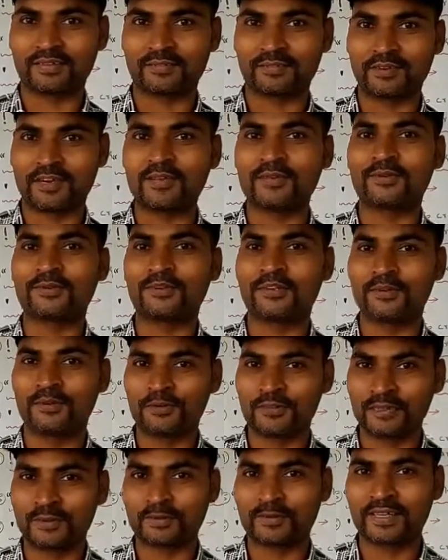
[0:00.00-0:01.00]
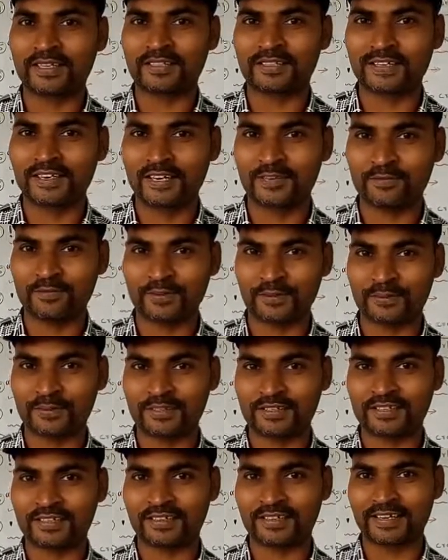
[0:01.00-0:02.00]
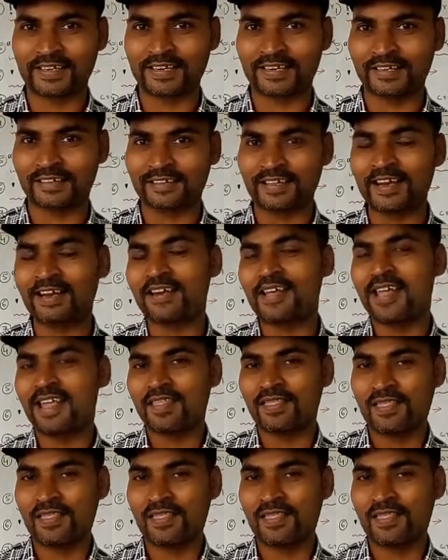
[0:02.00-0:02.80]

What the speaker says: want to give some extra information regarding that.